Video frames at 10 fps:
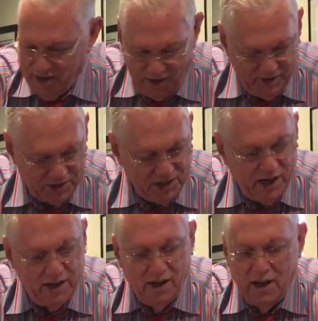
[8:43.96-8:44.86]
on this
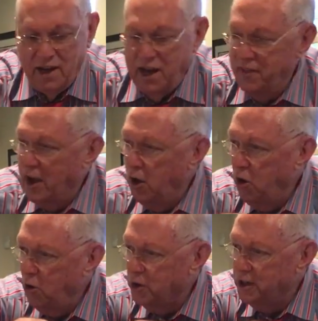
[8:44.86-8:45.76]
side, and now
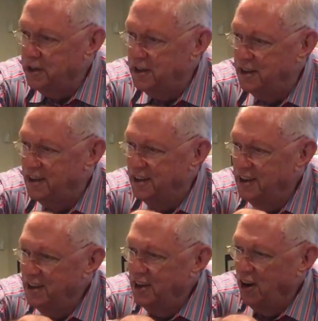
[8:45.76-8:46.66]
hold it,
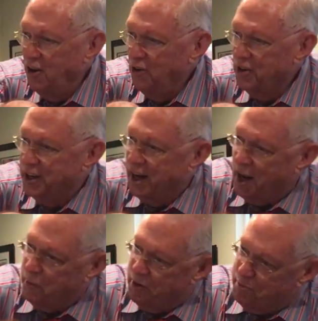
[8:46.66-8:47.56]
and then
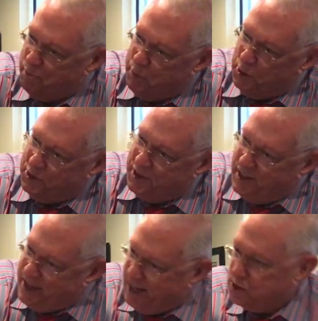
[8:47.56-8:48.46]
I'm going to pull, and